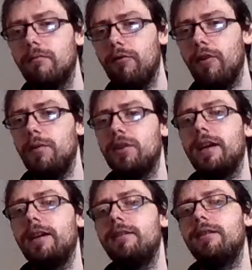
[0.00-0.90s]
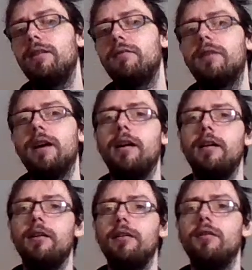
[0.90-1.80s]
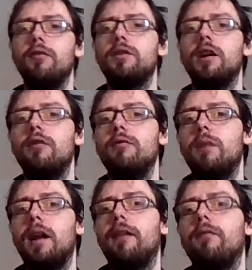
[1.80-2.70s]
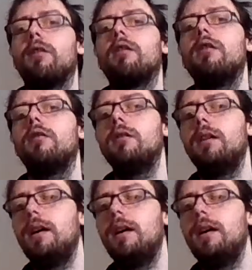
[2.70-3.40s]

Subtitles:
fruit machine, you get an auto play on the claw.